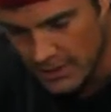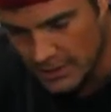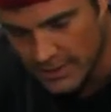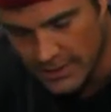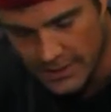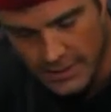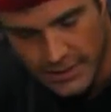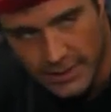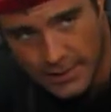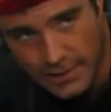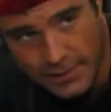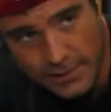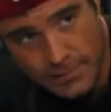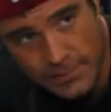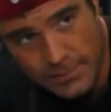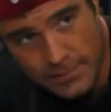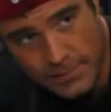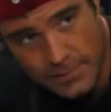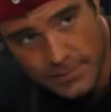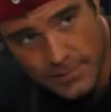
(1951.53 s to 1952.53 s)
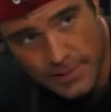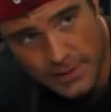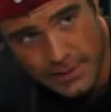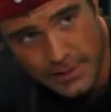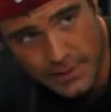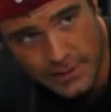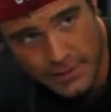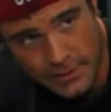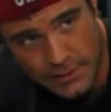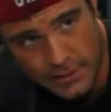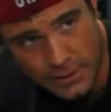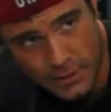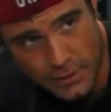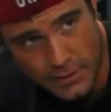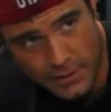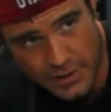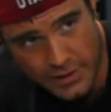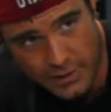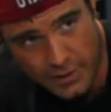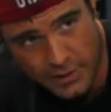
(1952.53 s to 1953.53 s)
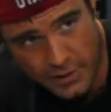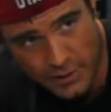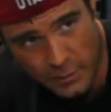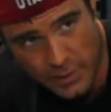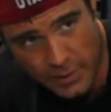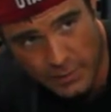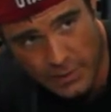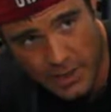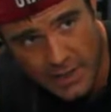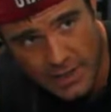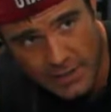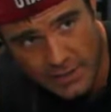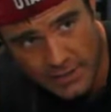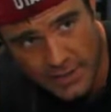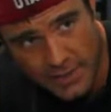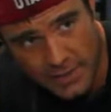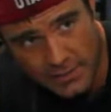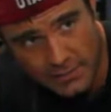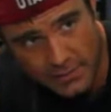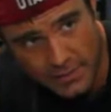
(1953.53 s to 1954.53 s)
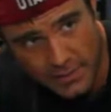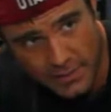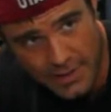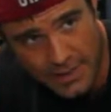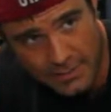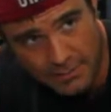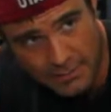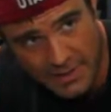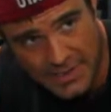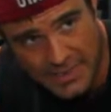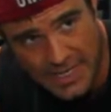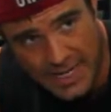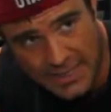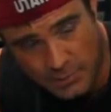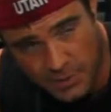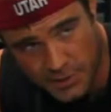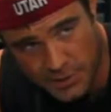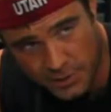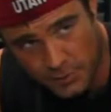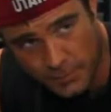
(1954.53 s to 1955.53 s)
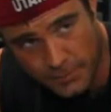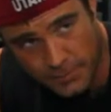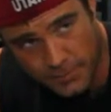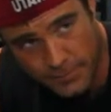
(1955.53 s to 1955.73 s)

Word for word: get hit, and then then you're another week behind on that exact muscle group.